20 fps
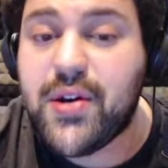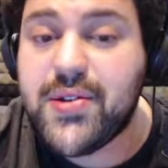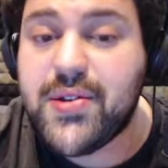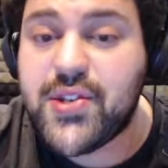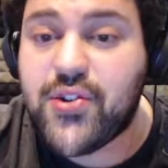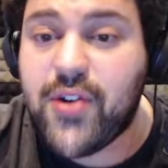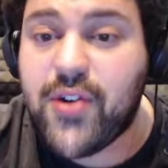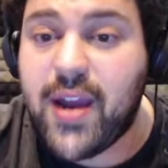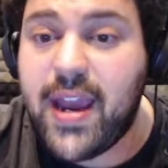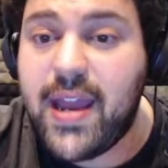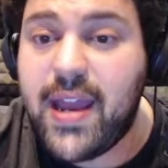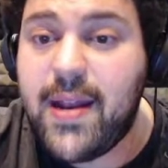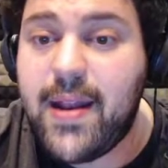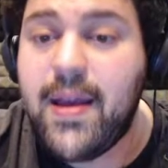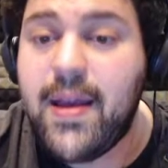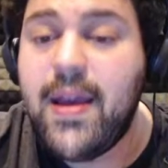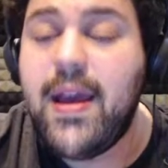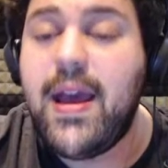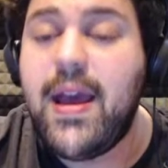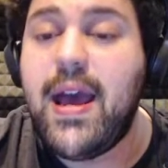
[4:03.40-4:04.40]
great.
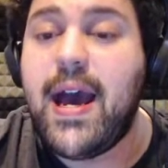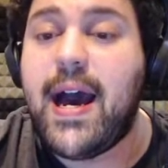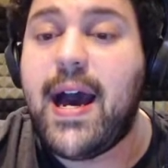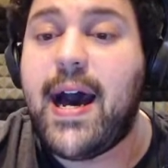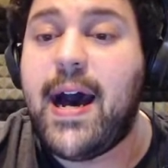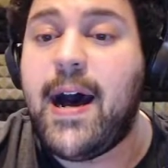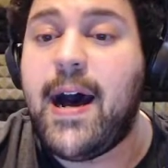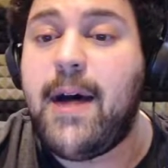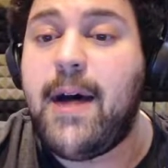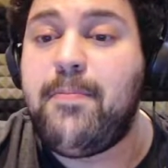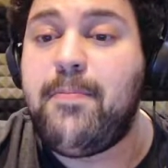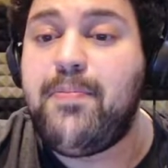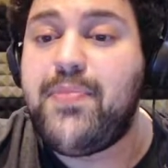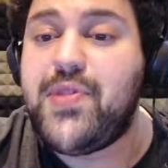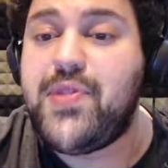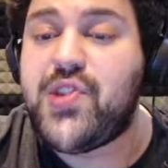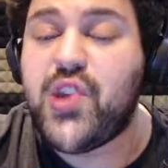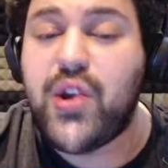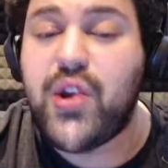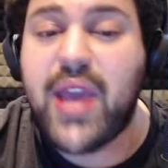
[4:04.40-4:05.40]

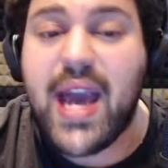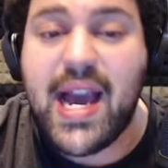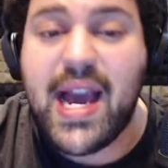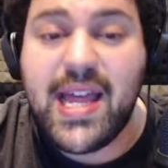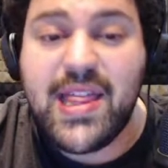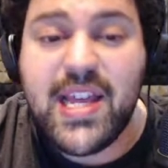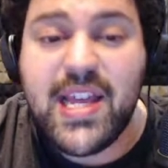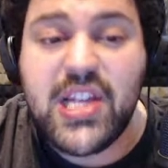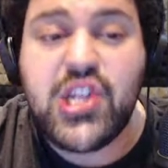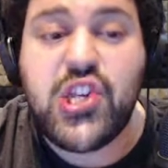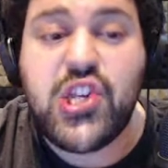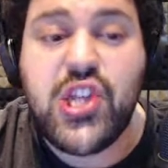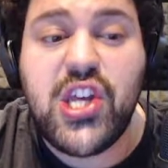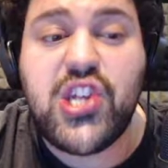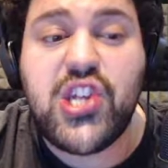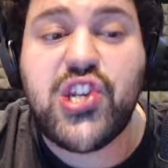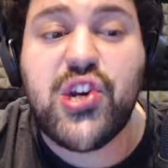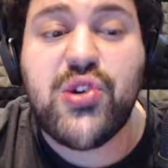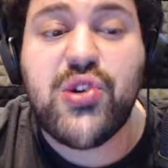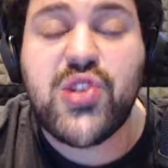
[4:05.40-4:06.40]
So yeah, this
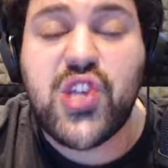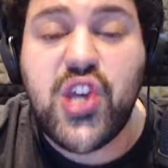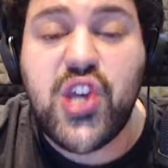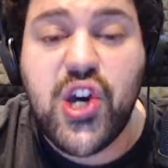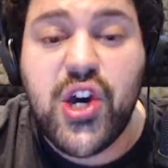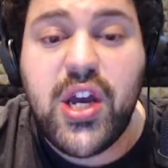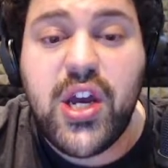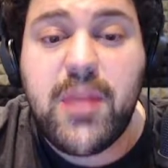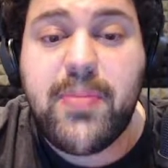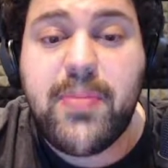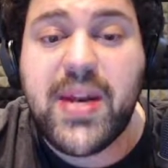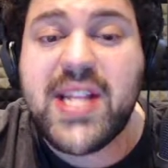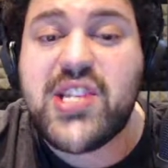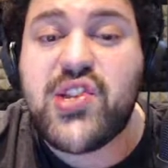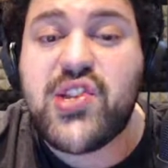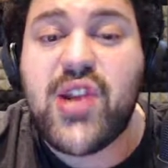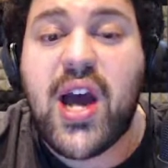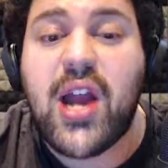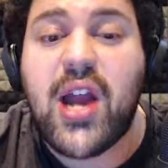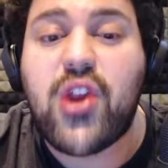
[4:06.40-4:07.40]
show's good, but it's
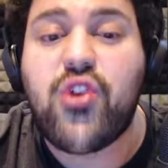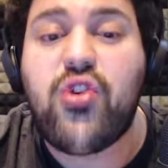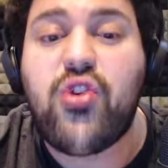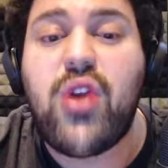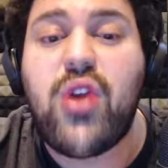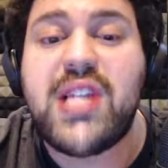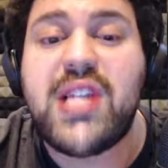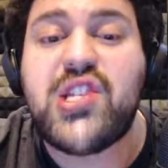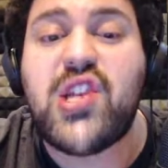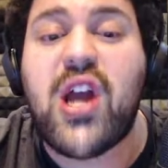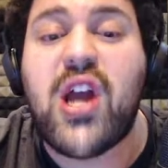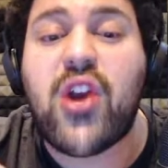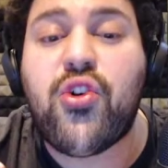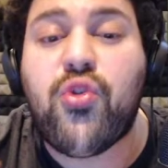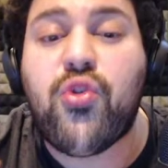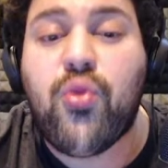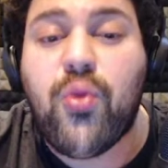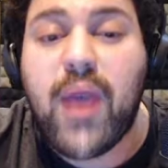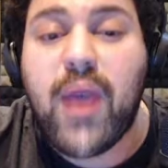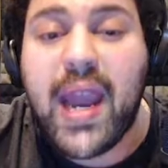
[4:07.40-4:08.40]
not
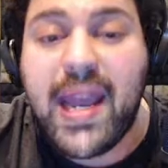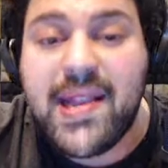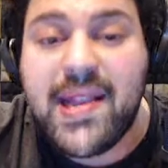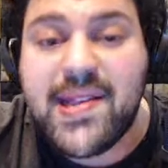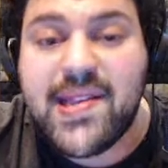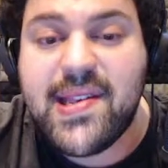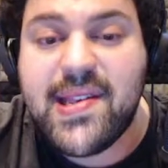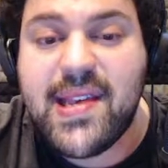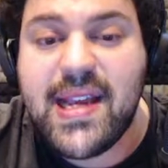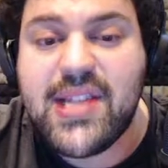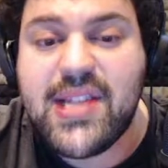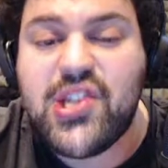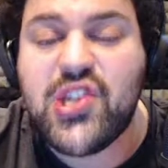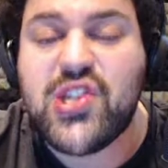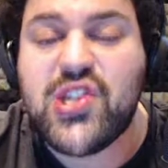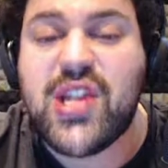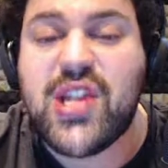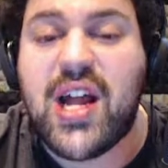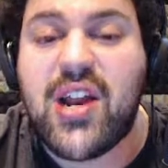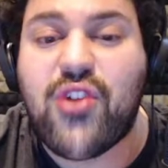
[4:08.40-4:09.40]
great. It's just
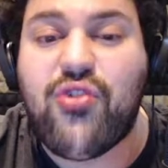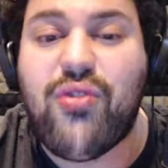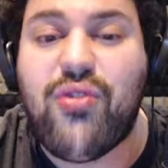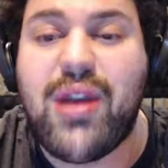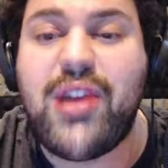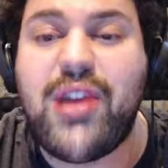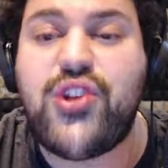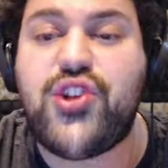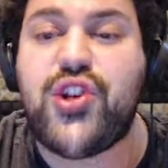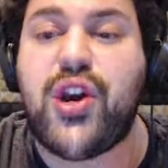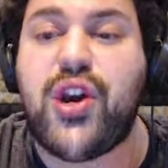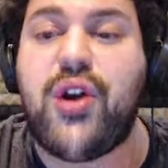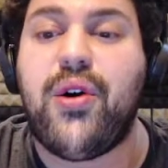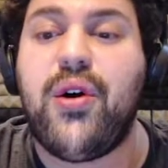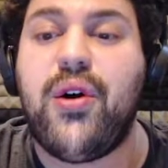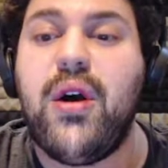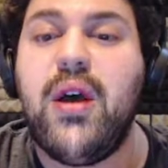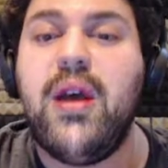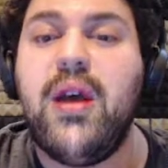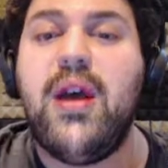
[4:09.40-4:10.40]
not a great show.
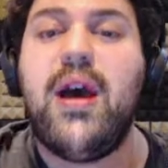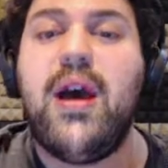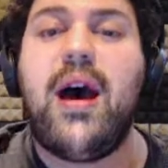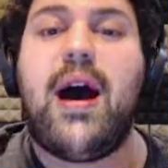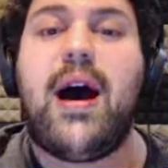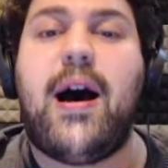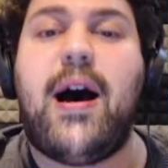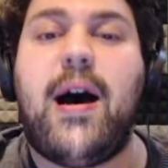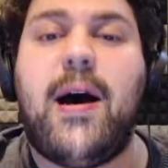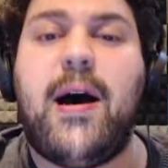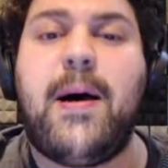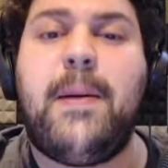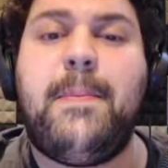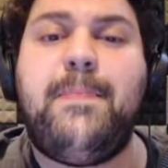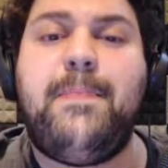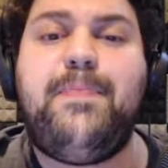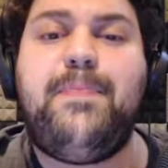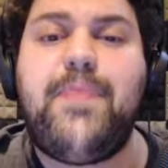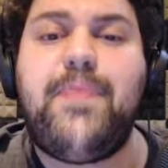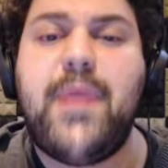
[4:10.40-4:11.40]

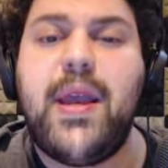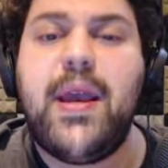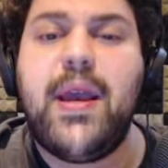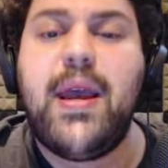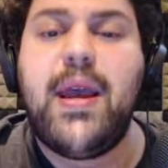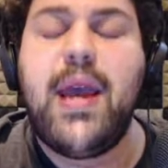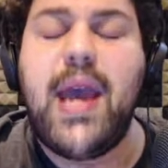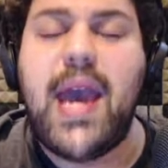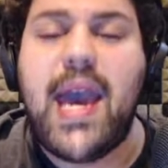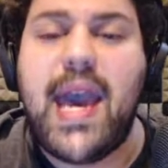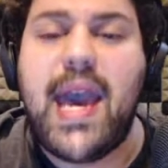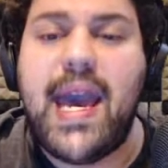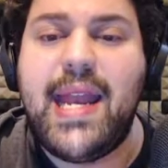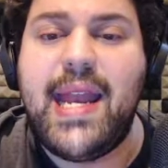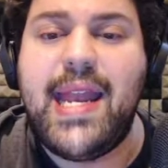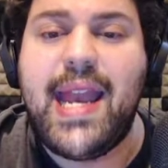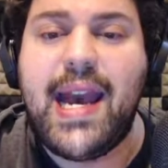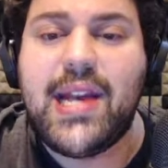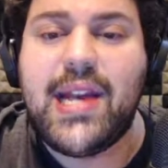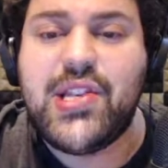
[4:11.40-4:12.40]
And
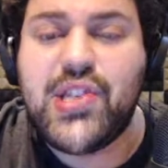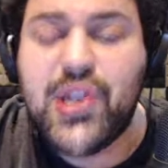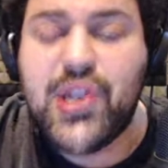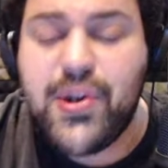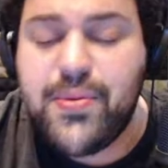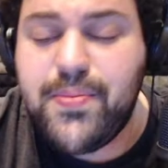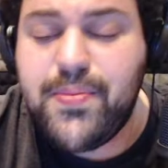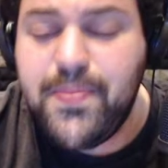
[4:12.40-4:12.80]
yeah, so